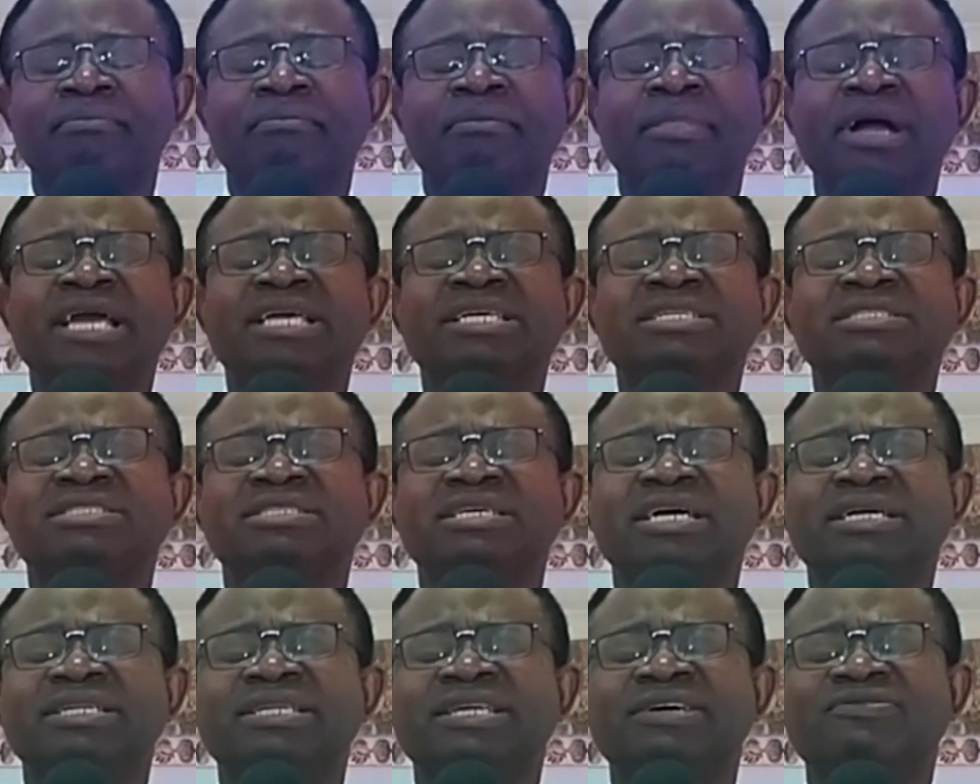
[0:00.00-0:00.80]

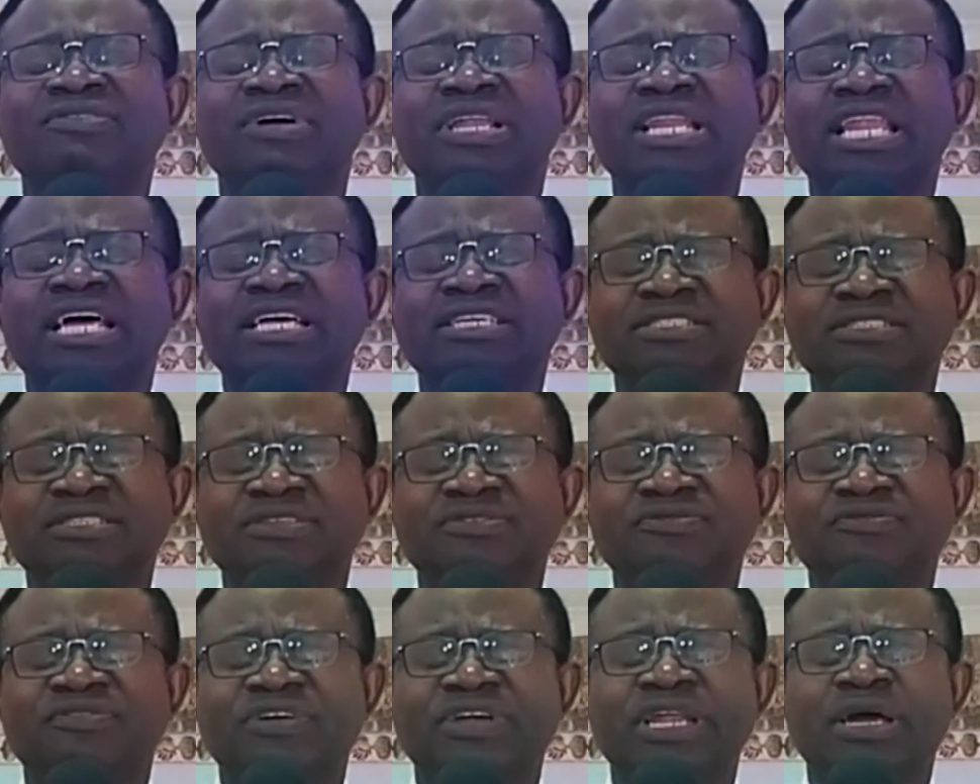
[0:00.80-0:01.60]
Mighty and
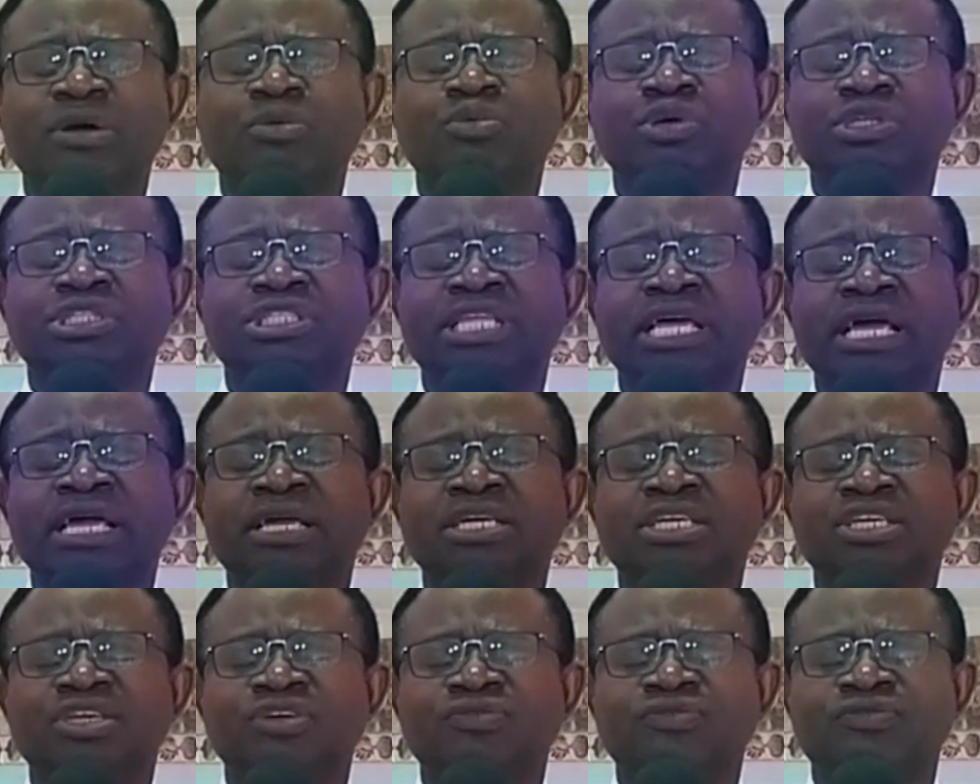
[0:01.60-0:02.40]
everlasting Father, we
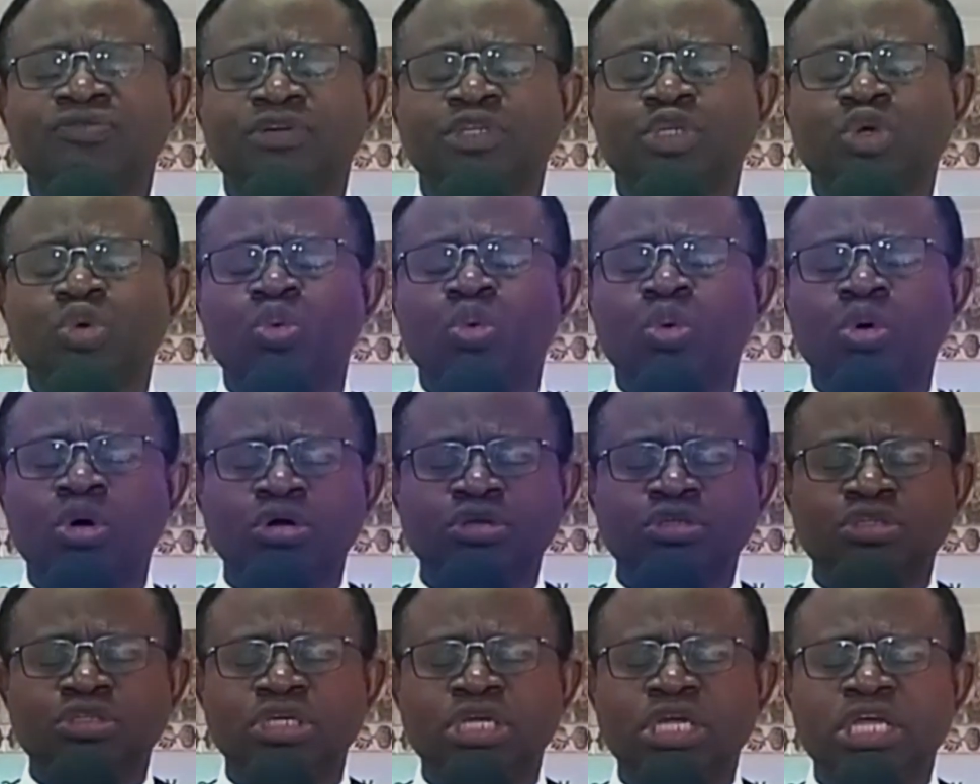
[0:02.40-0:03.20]
thank you for the
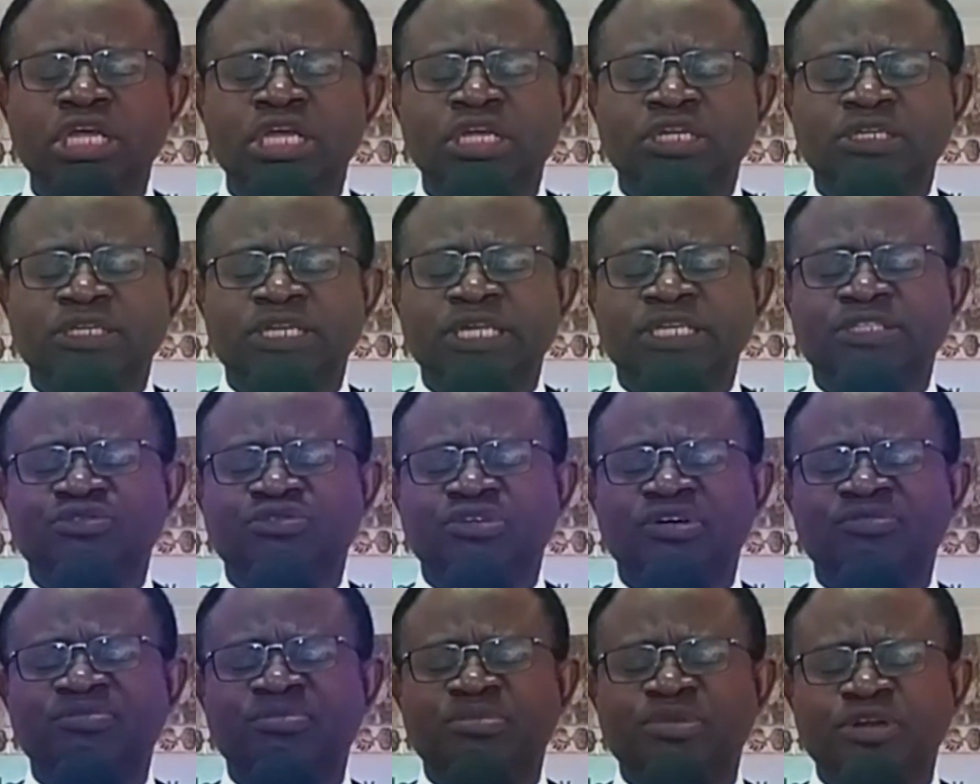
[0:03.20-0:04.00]
word that
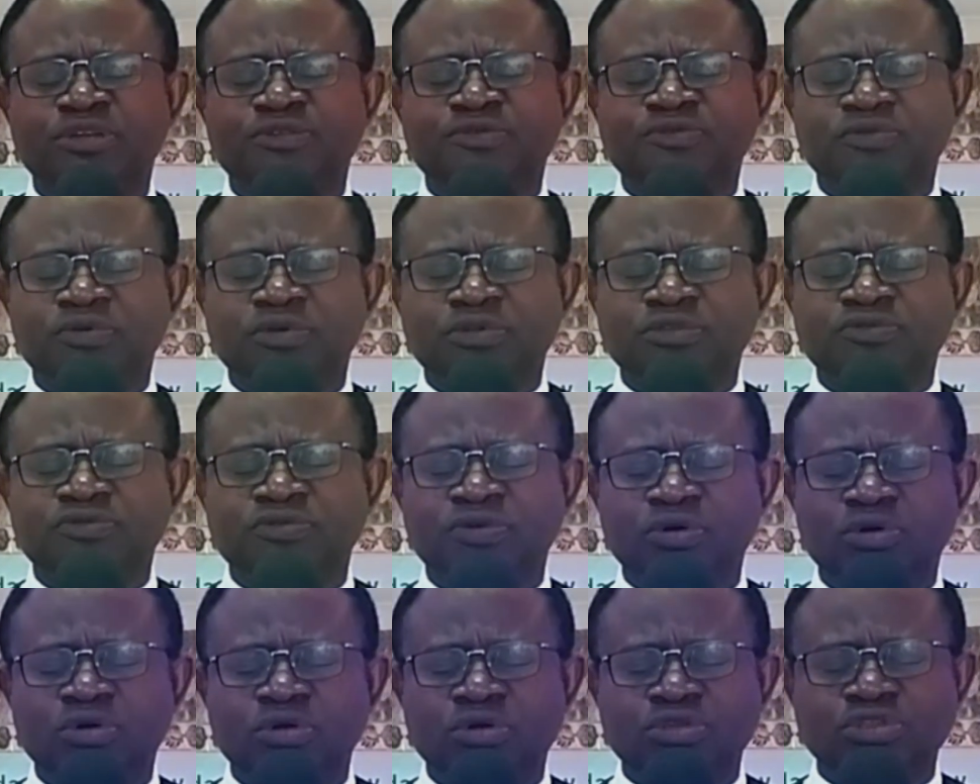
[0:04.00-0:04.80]
you have brought forth
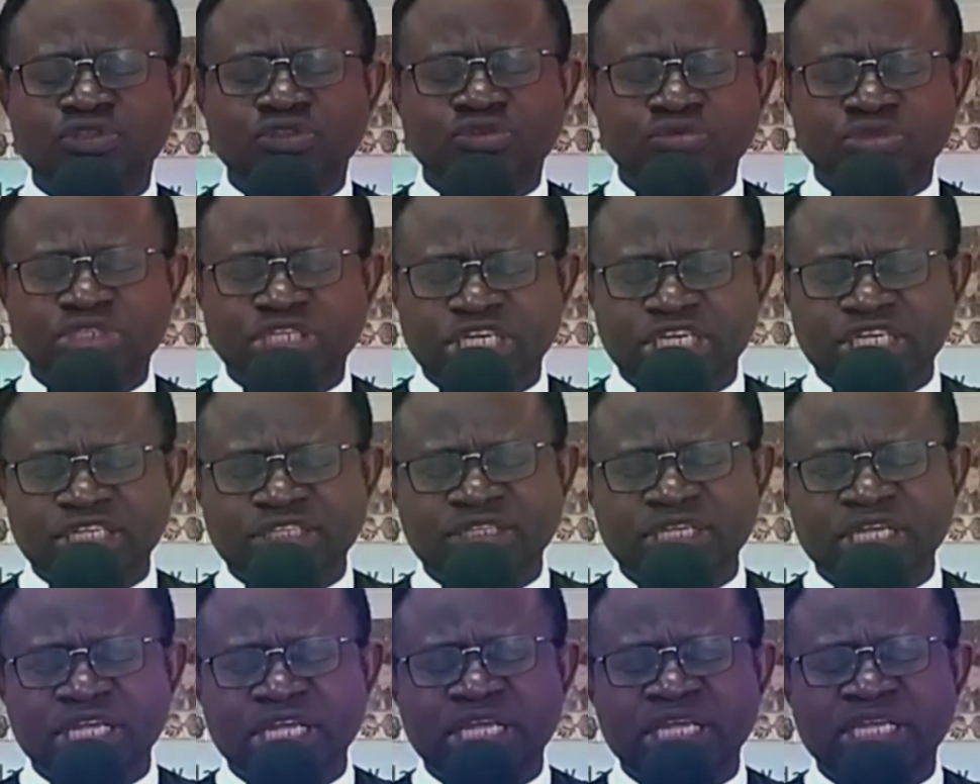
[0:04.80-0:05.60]
for us today,
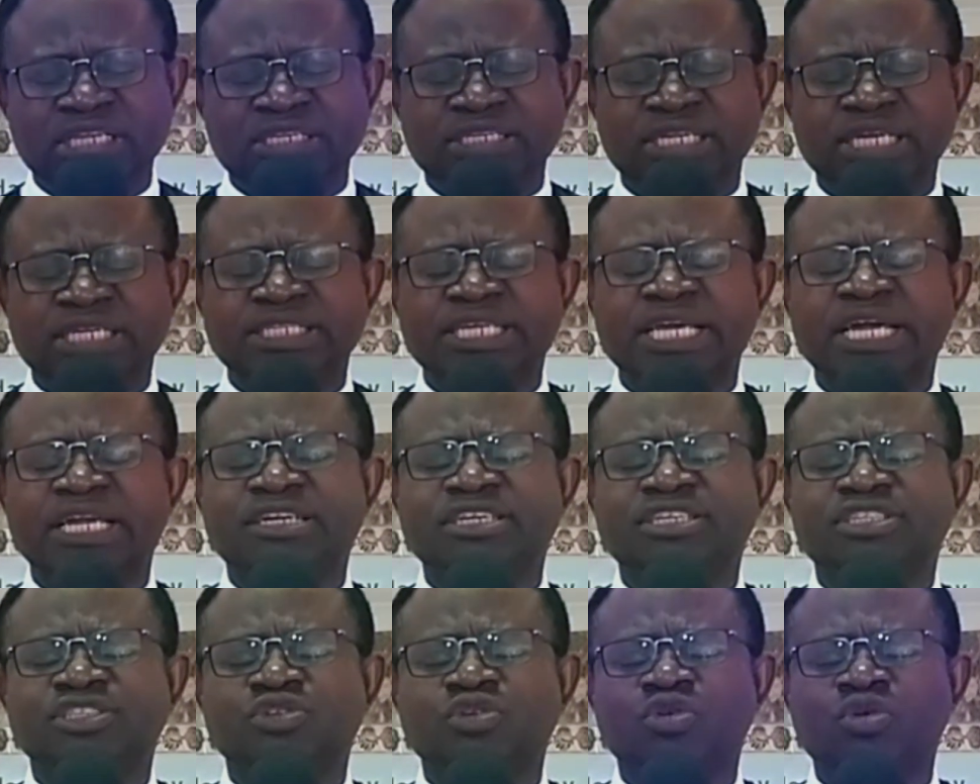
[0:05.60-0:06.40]
that there
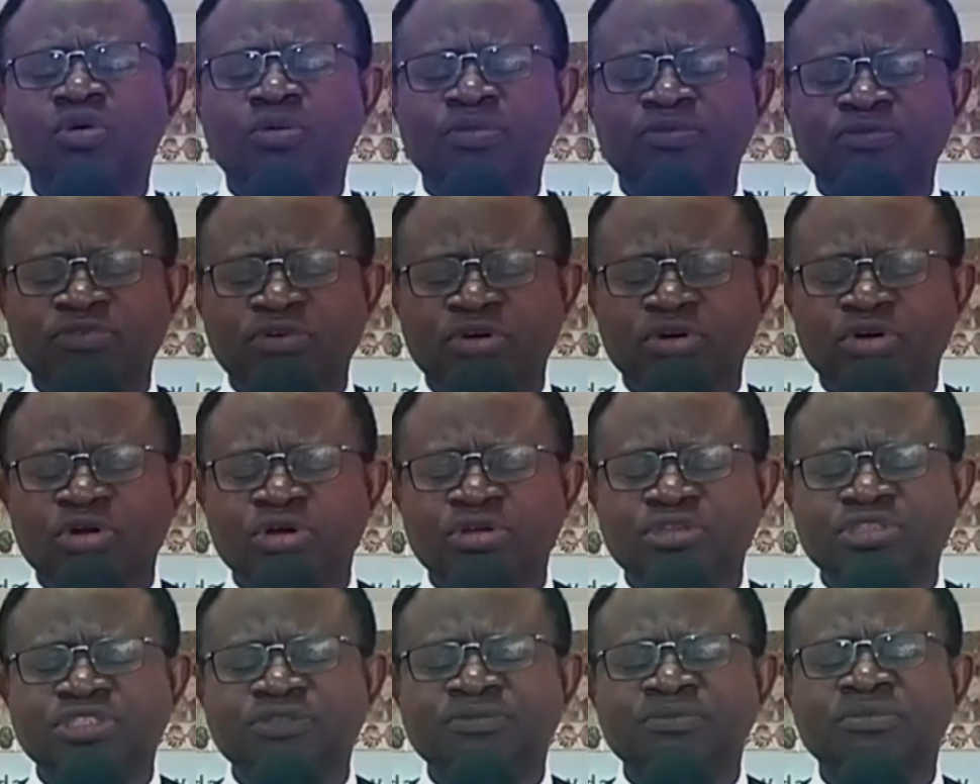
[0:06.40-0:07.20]
is hope for
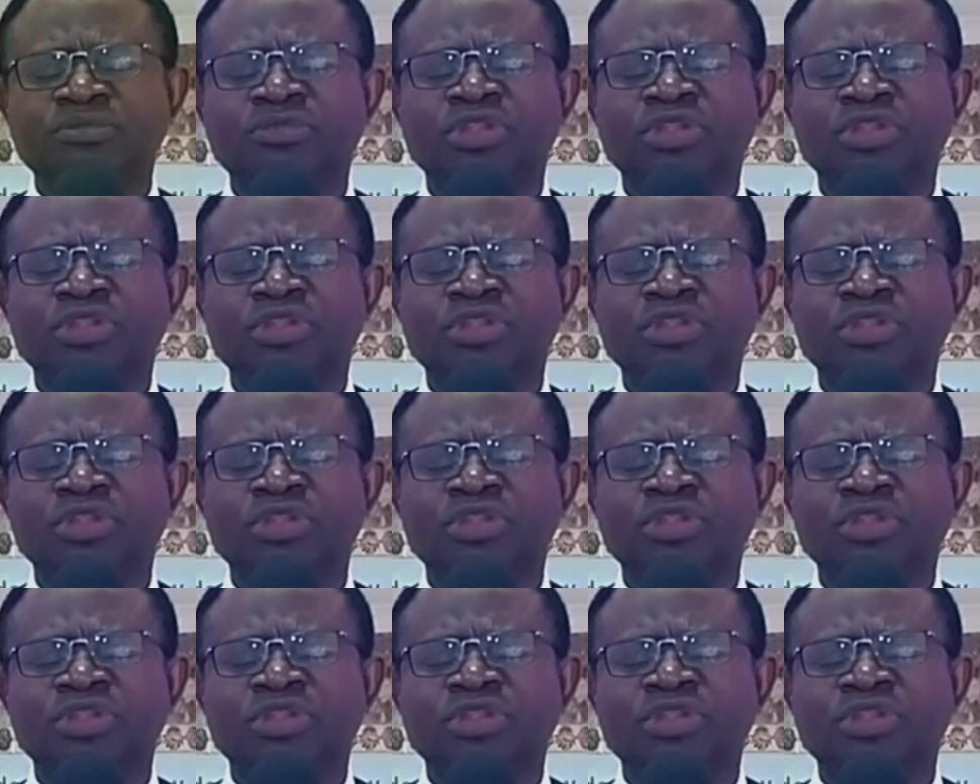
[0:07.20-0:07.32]
us.